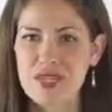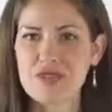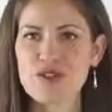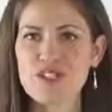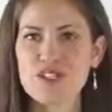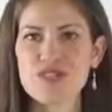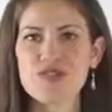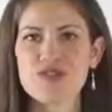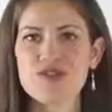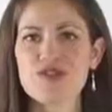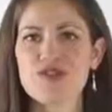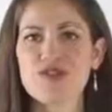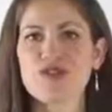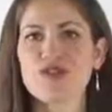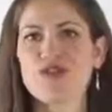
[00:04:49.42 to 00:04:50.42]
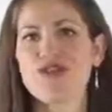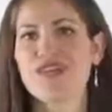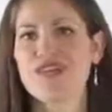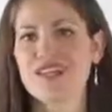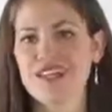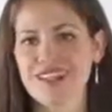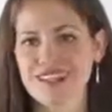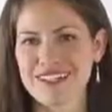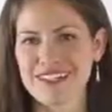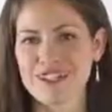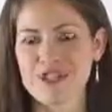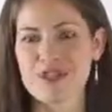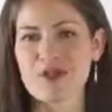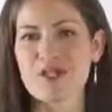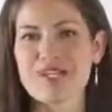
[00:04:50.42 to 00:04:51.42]
So as a review,
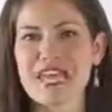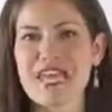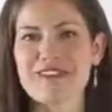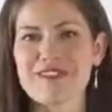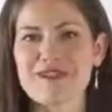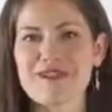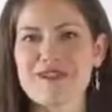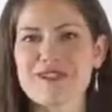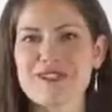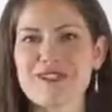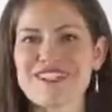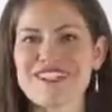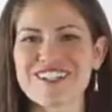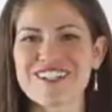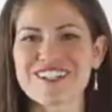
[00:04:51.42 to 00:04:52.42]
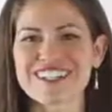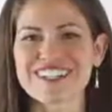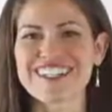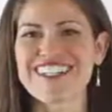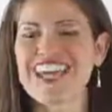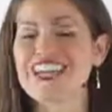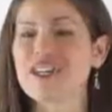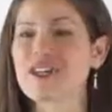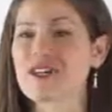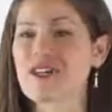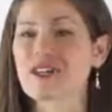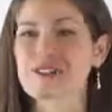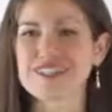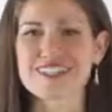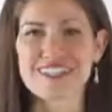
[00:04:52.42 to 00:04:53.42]
do what native speakers do.
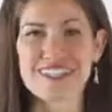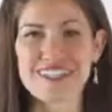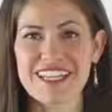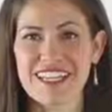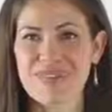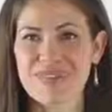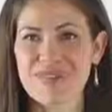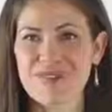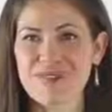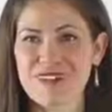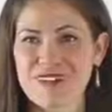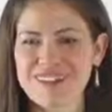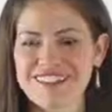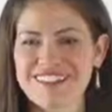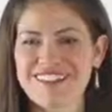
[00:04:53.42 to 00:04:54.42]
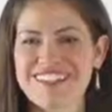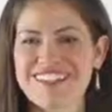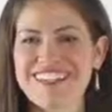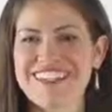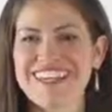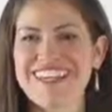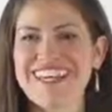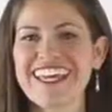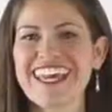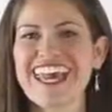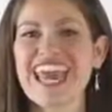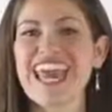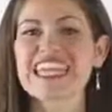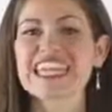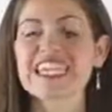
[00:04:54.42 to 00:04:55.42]
Don't listen to every word,
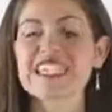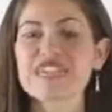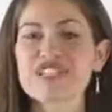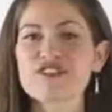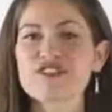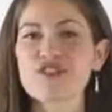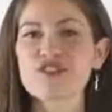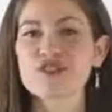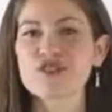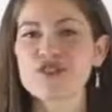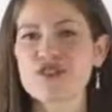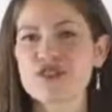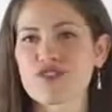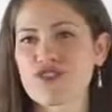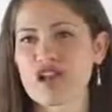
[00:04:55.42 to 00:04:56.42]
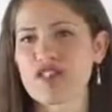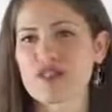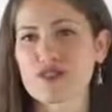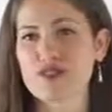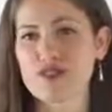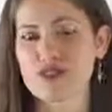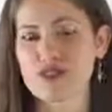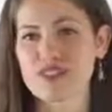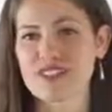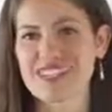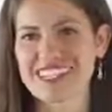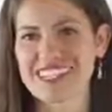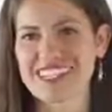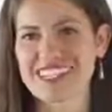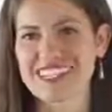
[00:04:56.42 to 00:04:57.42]
and listen for those stressed words
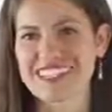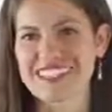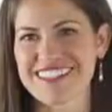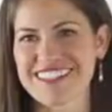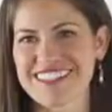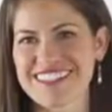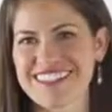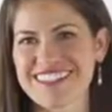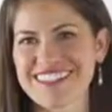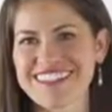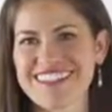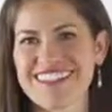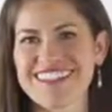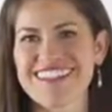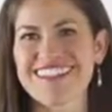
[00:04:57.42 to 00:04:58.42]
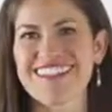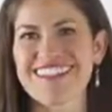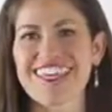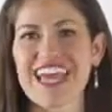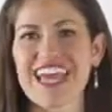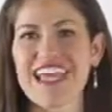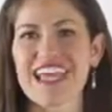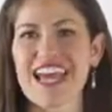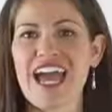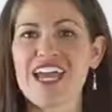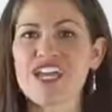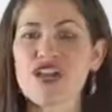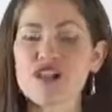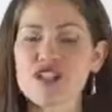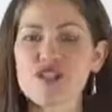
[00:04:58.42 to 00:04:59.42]
in the sentence. Okay, I
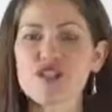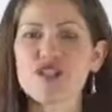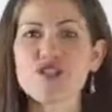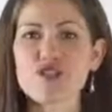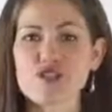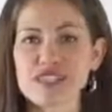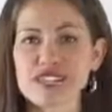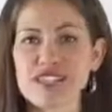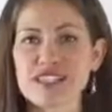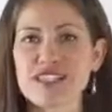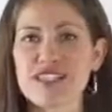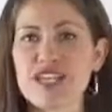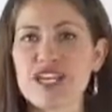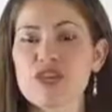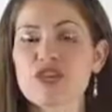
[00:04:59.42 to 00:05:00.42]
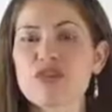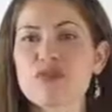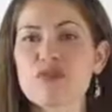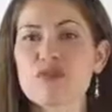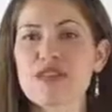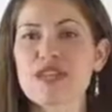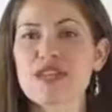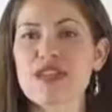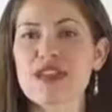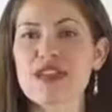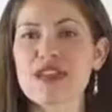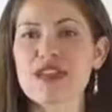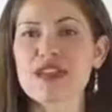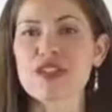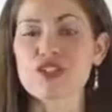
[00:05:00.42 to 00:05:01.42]
know as you do this that
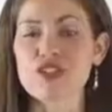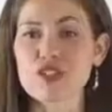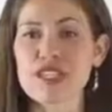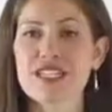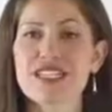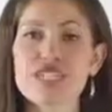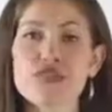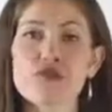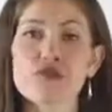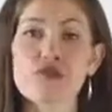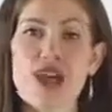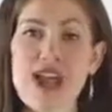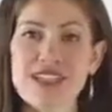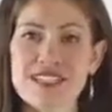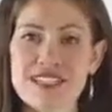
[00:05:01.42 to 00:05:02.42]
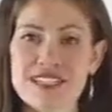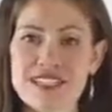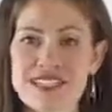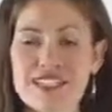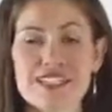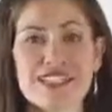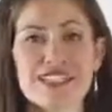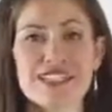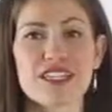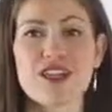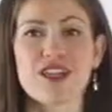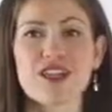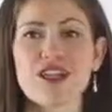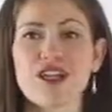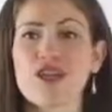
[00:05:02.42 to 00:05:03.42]
do this and you practice this
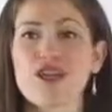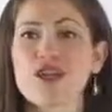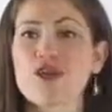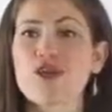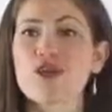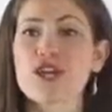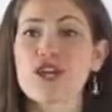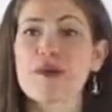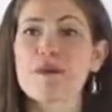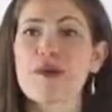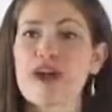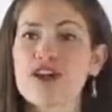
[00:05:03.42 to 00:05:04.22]
skill, you will get